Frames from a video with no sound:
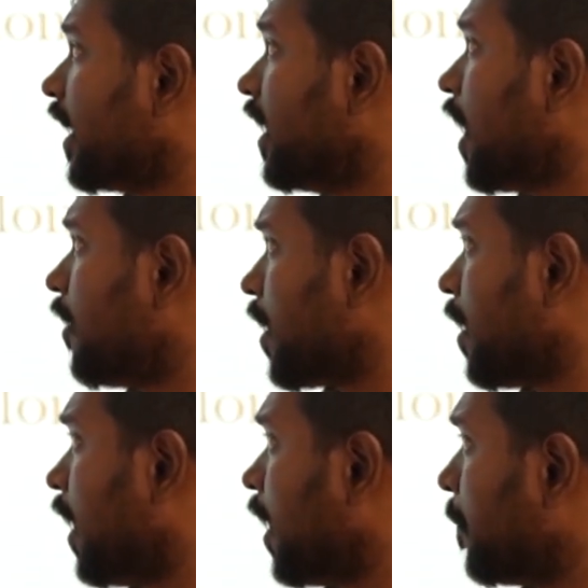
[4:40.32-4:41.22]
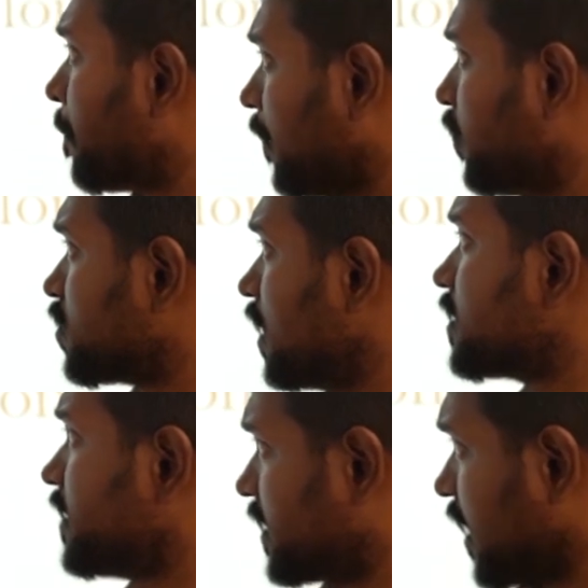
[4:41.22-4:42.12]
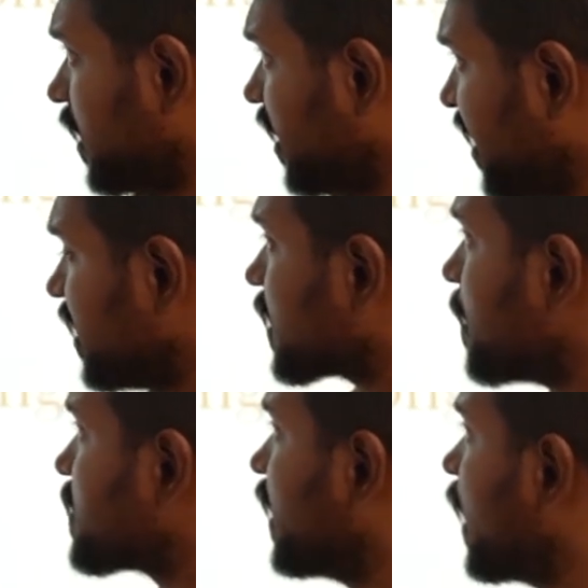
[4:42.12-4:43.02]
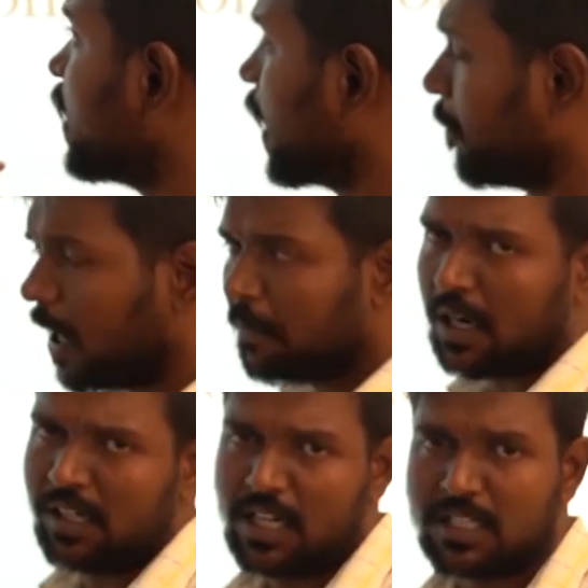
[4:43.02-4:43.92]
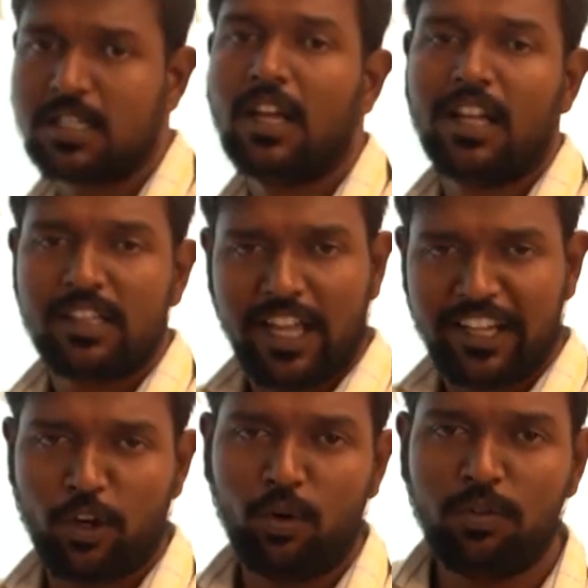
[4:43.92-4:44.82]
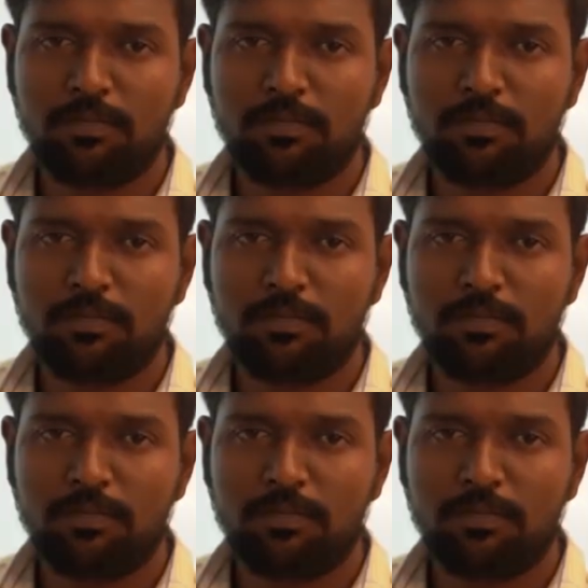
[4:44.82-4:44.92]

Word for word: in our uh, proposals these are all the things comes under table of contents thank you